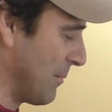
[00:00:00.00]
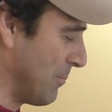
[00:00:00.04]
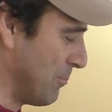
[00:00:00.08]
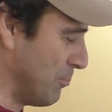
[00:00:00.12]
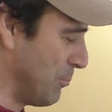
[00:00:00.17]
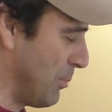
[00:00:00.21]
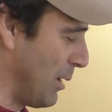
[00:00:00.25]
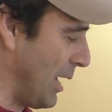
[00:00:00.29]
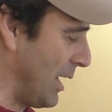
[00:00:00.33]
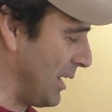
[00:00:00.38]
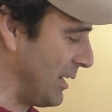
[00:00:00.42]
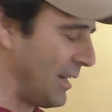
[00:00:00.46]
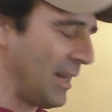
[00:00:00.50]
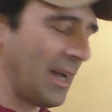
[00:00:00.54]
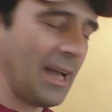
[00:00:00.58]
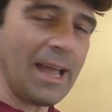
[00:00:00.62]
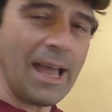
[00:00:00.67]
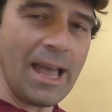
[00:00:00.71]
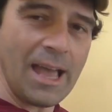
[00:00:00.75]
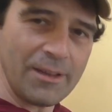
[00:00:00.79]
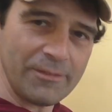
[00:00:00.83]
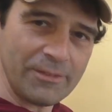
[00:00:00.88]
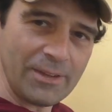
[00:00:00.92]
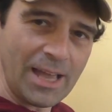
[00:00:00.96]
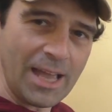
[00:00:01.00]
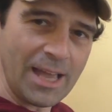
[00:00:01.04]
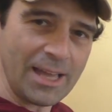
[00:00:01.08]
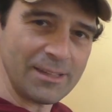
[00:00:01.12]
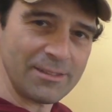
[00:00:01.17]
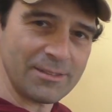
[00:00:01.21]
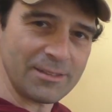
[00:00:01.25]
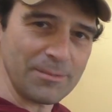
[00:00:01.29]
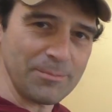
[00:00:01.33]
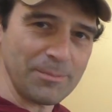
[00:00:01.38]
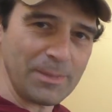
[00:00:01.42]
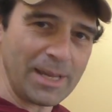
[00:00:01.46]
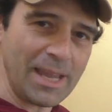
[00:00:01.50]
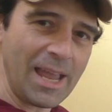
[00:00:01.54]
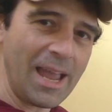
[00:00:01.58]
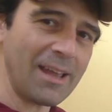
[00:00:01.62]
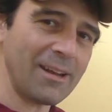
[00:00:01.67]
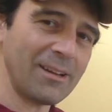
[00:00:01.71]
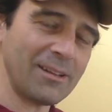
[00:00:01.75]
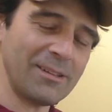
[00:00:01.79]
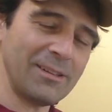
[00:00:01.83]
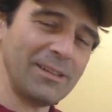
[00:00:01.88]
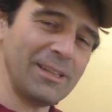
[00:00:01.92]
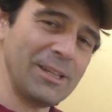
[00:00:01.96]
But I have had some
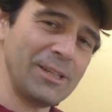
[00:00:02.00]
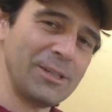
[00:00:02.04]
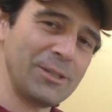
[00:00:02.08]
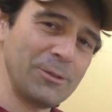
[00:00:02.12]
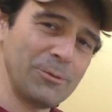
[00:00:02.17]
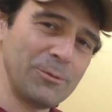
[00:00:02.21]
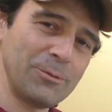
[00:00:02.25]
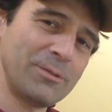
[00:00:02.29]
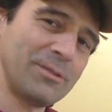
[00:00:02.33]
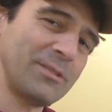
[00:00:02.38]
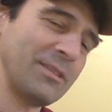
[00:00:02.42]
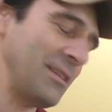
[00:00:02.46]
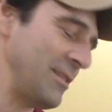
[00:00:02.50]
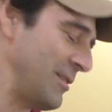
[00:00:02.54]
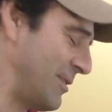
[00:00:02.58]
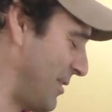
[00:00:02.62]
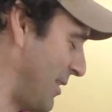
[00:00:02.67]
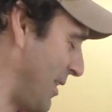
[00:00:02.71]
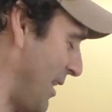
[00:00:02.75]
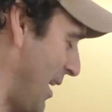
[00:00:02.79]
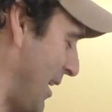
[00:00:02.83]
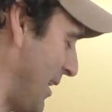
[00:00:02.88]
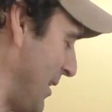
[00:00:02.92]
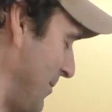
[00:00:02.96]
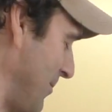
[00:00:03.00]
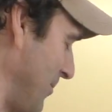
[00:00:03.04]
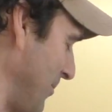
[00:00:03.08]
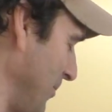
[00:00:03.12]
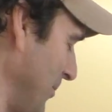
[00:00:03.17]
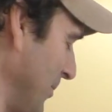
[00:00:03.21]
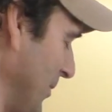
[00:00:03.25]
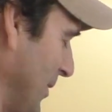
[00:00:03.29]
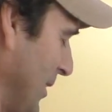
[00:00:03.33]
mechanical issues since then.